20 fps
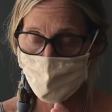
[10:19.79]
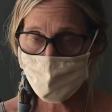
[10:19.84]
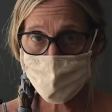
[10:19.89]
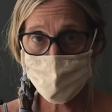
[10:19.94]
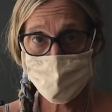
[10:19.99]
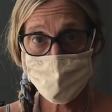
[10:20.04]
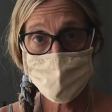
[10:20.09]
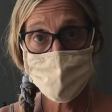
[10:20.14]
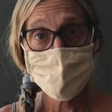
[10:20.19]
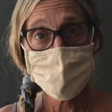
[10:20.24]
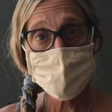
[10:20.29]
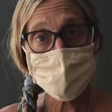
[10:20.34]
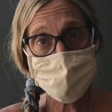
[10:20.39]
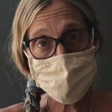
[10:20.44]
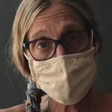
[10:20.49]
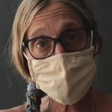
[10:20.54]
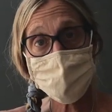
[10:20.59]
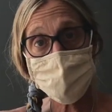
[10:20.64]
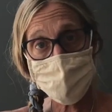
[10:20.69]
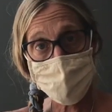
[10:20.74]
So that
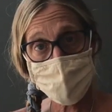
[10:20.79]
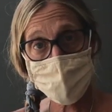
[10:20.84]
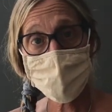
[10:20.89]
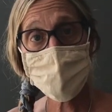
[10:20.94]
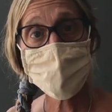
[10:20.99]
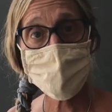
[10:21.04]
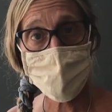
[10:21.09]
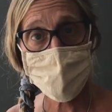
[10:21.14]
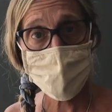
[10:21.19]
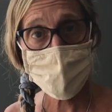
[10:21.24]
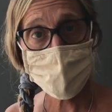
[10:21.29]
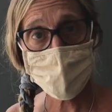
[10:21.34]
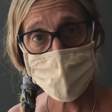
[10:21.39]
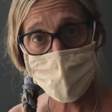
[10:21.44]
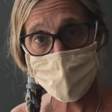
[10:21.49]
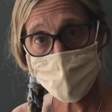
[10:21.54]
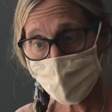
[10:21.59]
same sandwich that Anne